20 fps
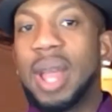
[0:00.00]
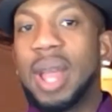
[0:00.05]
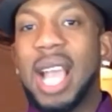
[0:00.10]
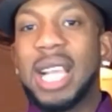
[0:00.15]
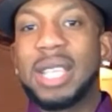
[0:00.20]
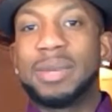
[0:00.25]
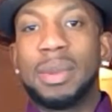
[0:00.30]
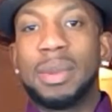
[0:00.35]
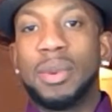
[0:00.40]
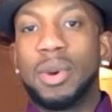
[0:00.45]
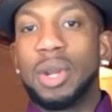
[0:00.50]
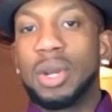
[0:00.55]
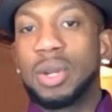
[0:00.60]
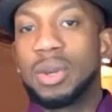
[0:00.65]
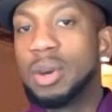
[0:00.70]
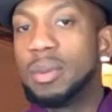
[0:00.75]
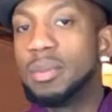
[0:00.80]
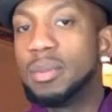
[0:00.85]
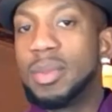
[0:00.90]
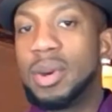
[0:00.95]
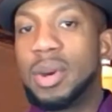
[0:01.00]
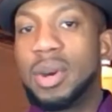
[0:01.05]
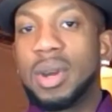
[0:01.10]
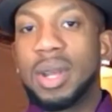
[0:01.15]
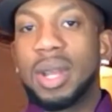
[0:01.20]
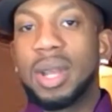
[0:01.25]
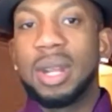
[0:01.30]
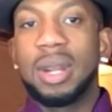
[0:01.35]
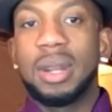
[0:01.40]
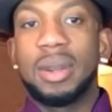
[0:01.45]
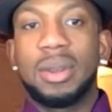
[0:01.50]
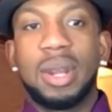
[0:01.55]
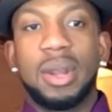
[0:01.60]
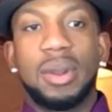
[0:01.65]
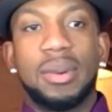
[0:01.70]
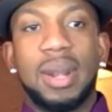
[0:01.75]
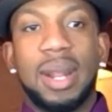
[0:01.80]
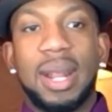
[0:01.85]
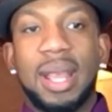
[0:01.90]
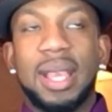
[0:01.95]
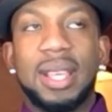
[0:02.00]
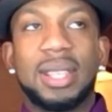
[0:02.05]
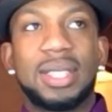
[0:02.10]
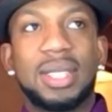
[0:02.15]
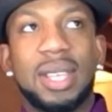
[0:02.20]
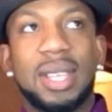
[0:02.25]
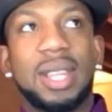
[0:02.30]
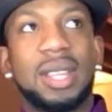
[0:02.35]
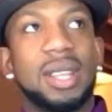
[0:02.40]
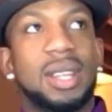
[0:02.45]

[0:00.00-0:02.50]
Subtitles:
asking about the cookbook, and they release it,